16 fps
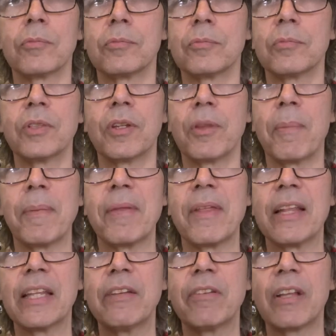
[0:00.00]
maybe
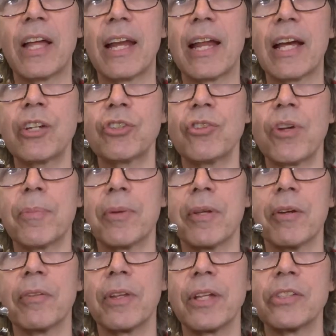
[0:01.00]
they leave a lot of extra up
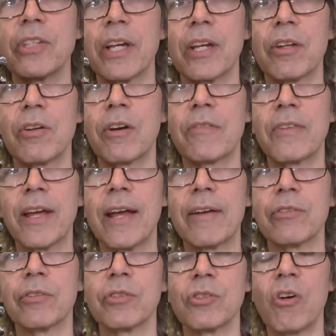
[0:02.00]
here and they take it off
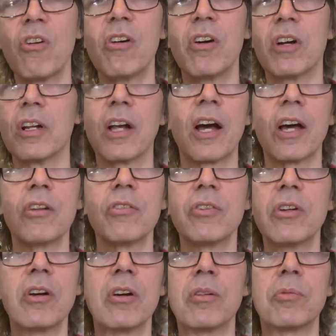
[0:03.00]
after it's on. I don't
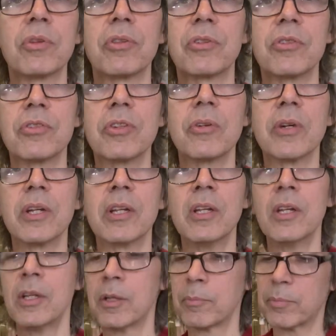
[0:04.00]
know what they're doing.
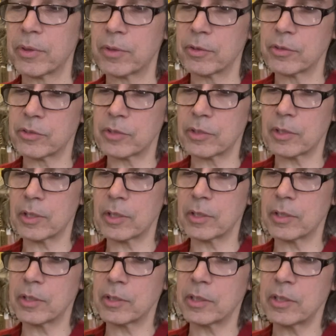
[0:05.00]
But there's
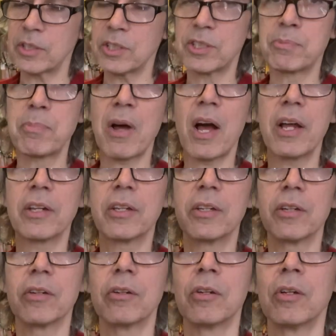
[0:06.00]
this spot
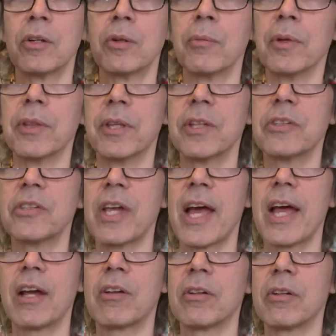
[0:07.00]
here with this
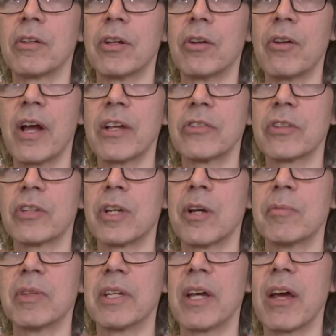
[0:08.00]
angle. It all has to
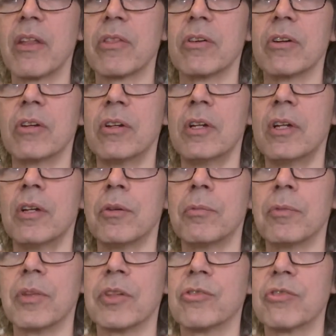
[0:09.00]
come together
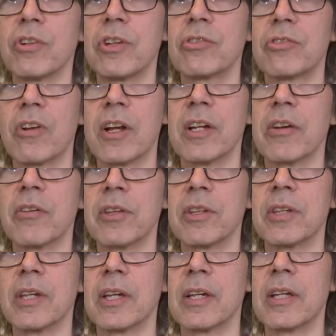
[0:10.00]
with the truss rod and
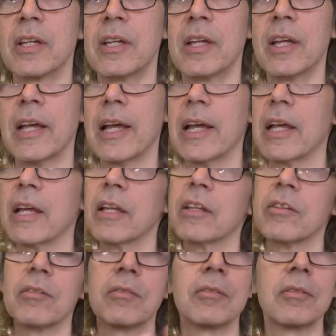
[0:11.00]
everything.
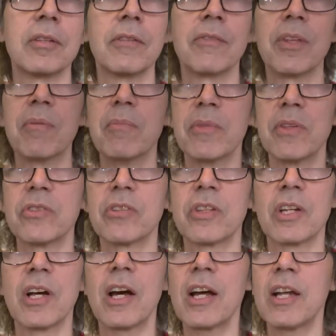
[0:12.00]
And if they miss the
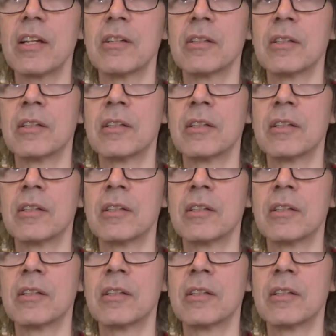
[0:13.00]
cut,